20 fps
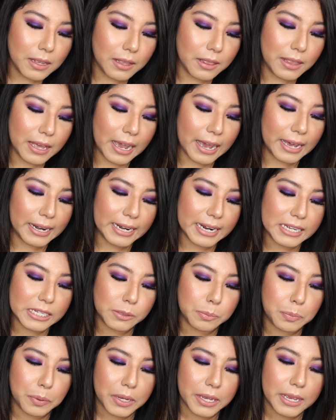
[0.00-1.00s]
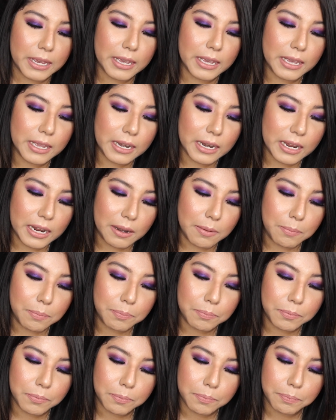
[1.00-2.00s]
that has been in
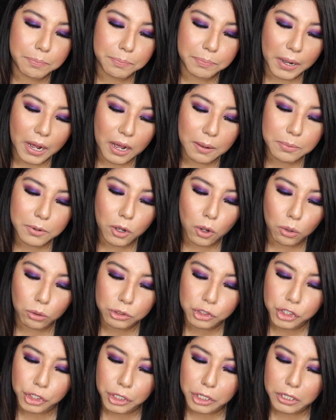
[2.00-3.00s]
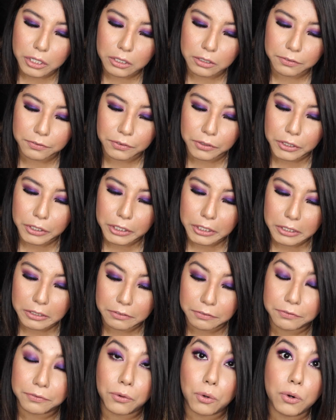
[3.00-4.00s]
pop culture for
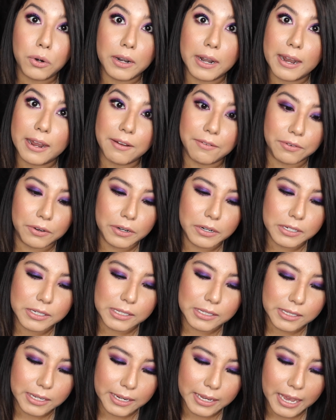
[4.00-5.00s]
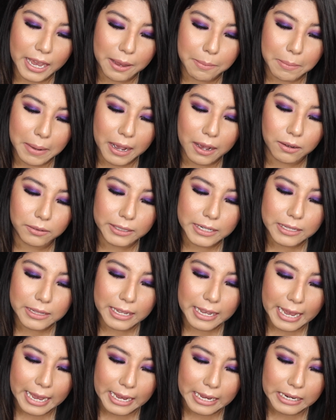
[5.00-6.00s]
forever, since it came out in
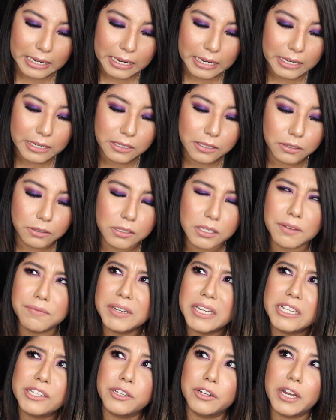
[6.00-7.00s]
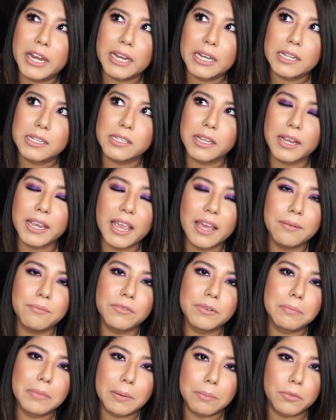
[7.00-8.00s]
the 80s, 70s or 80s, I can't
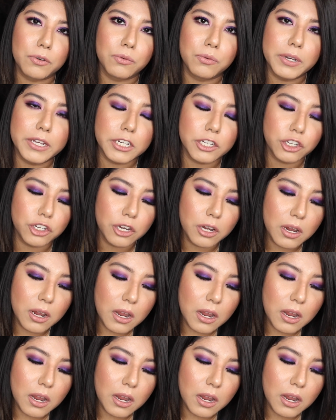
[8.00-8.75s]
remember which.